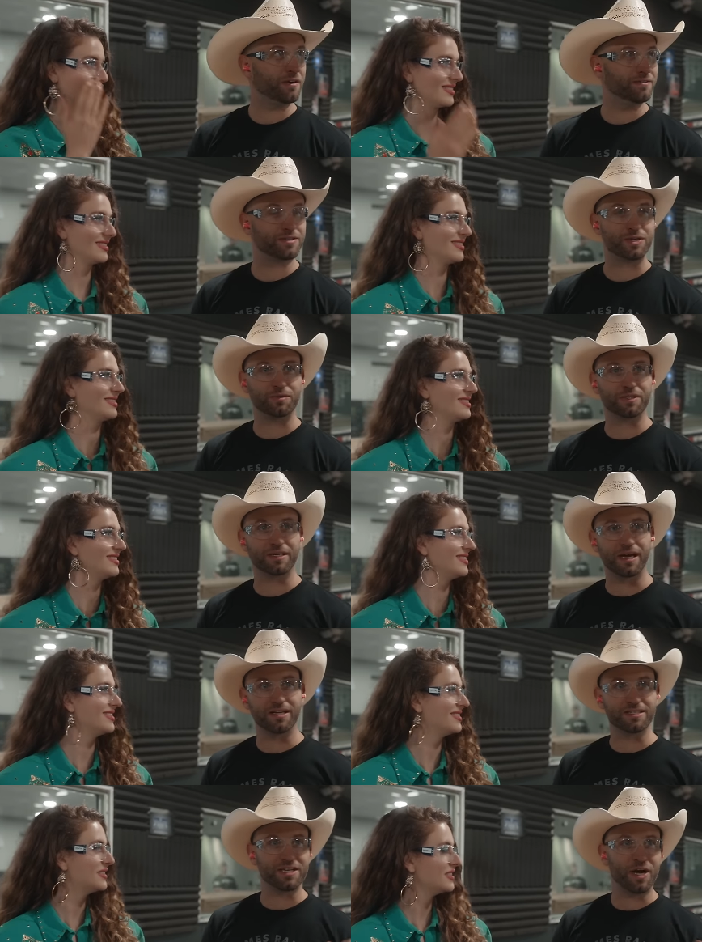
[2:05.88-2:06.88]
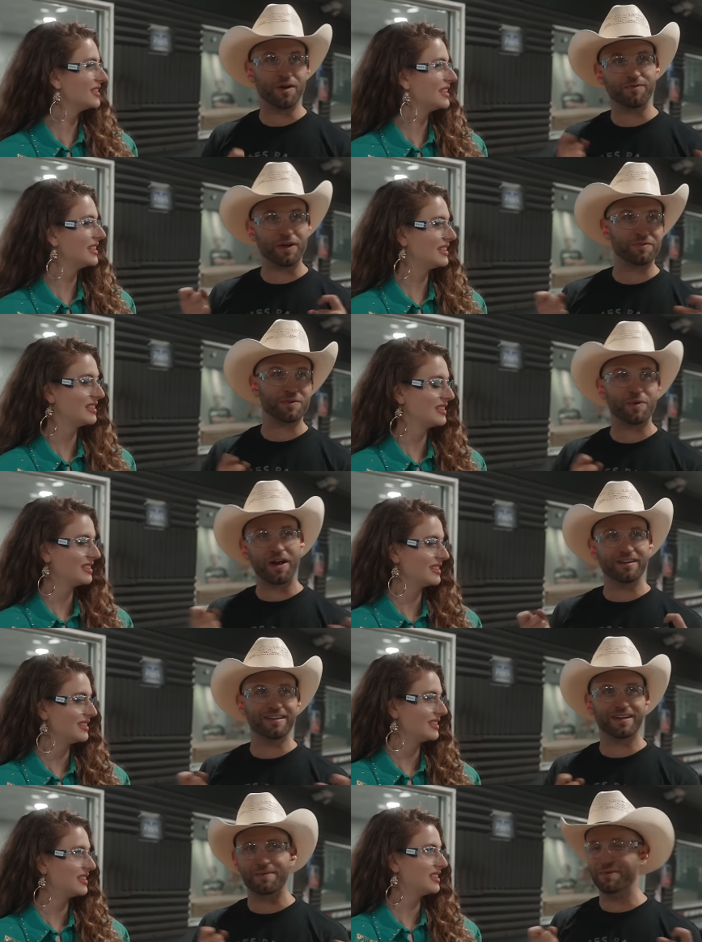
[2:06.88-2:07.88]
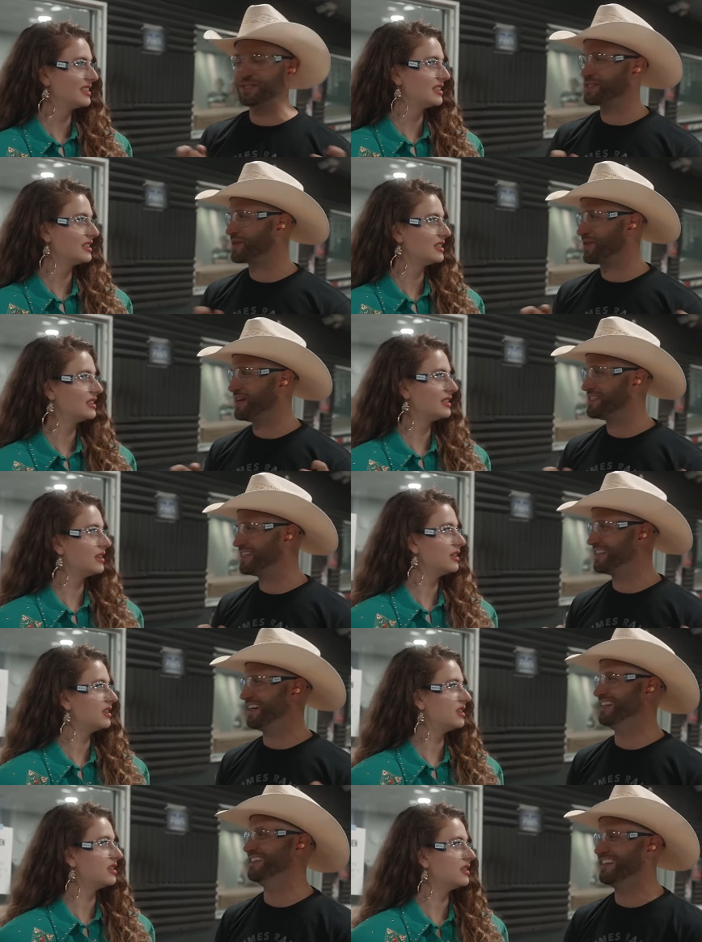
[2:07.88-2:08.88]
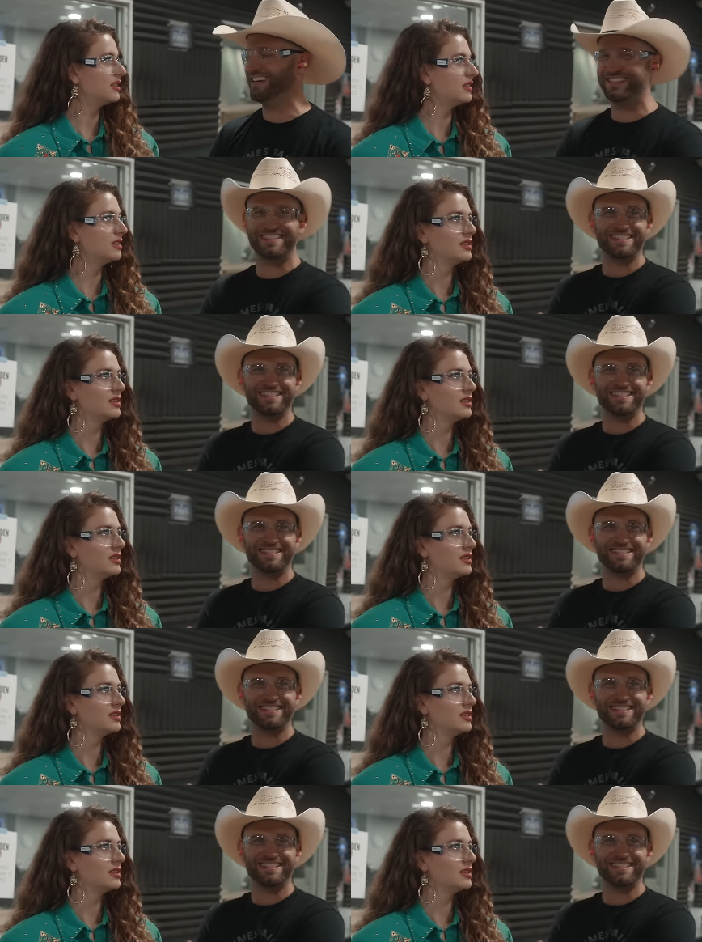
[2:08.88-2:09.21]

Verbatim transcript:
Speaker 1: and shoot the guns off everywhere like a bunch of crazy gun nuts?